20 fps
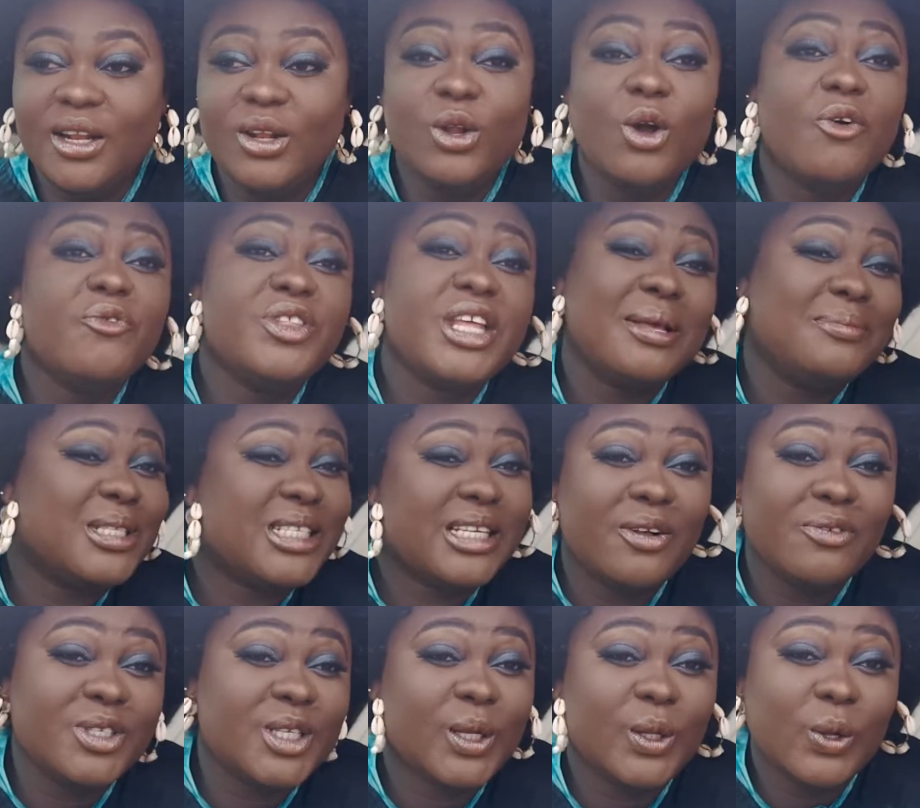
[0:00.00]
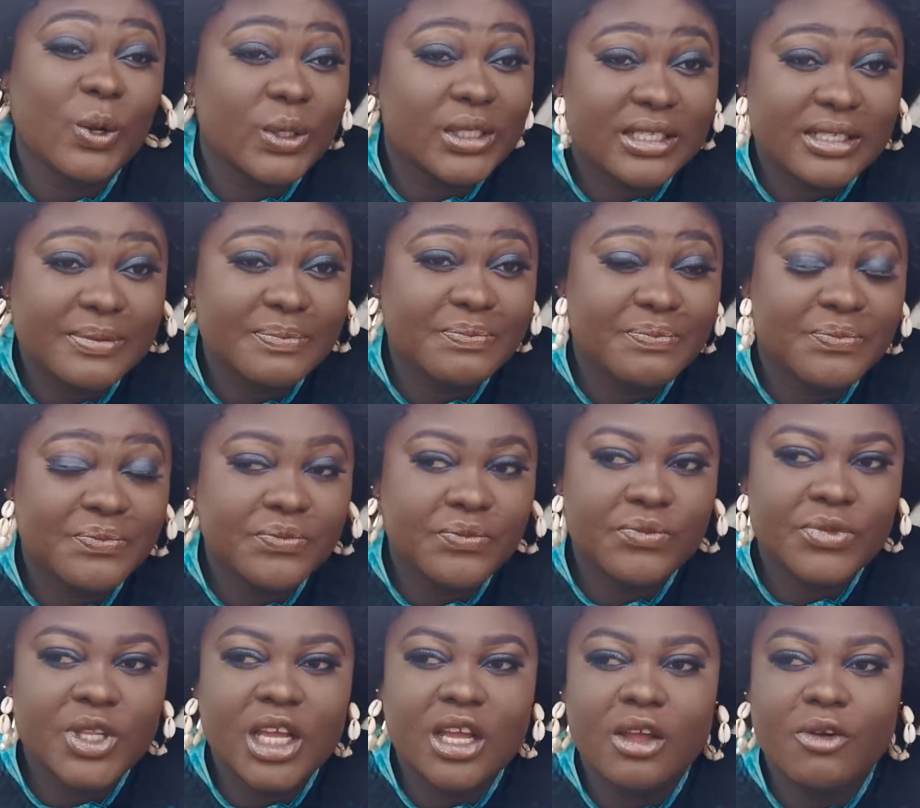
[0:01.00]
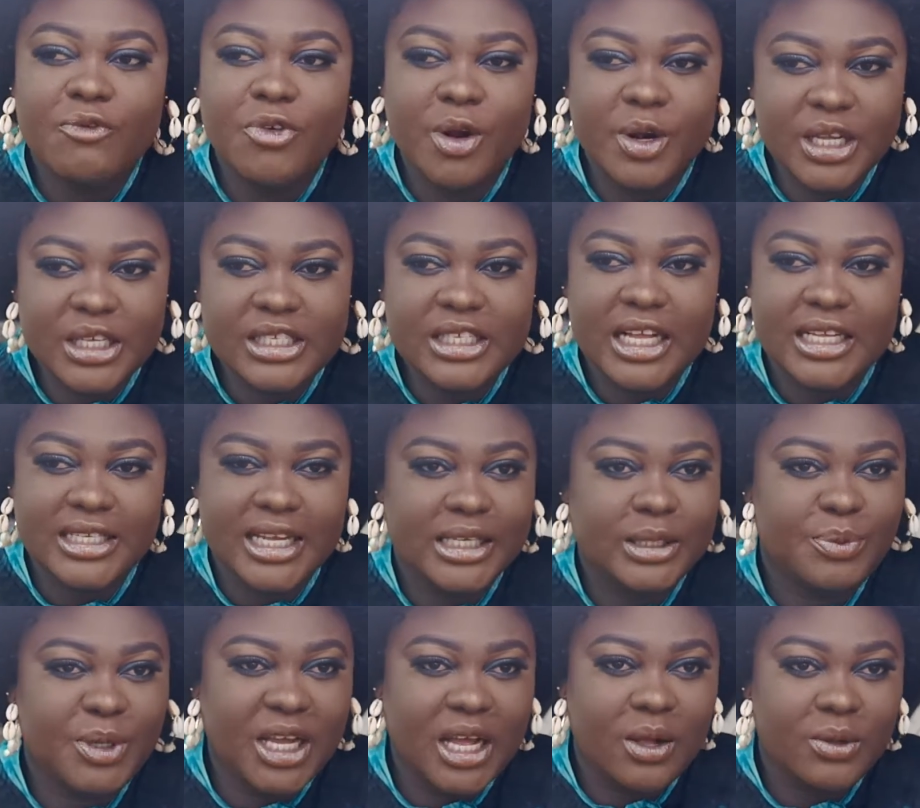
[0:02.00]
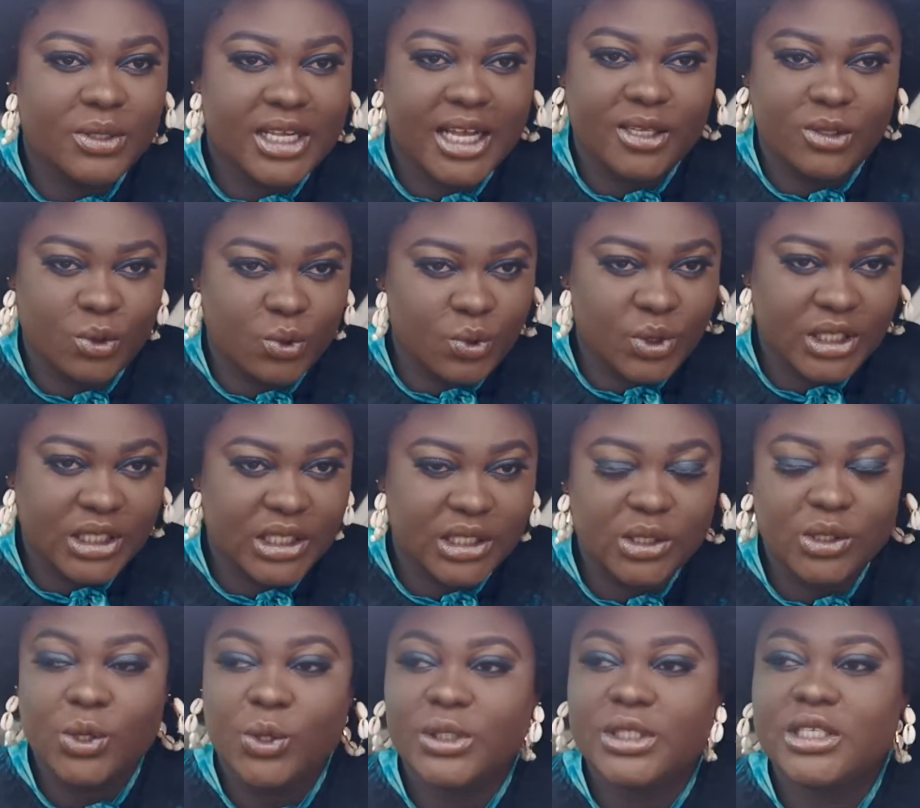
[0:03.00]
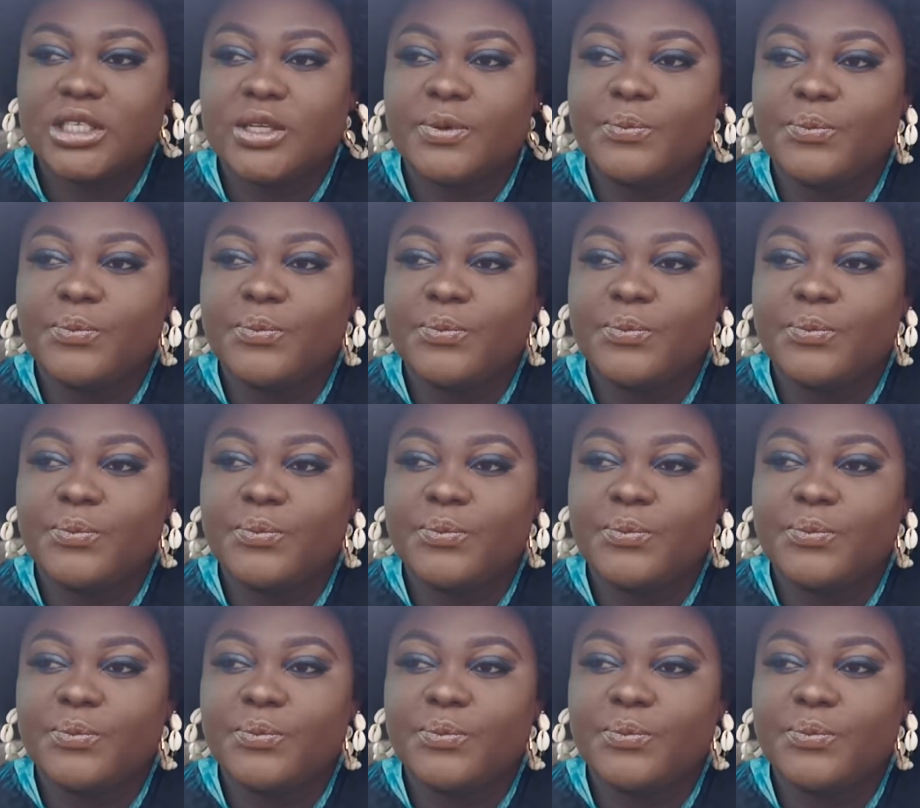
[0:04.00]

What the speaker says: love themselves a lot. For instance, I speak Hausa, I school in the north.